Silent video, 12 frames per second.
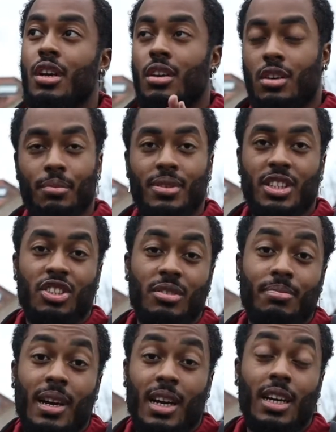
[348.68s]
competition
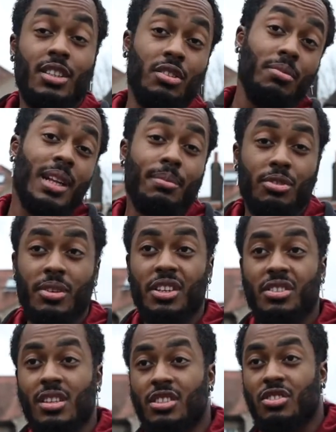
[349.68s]
pack and the normal M2 actually.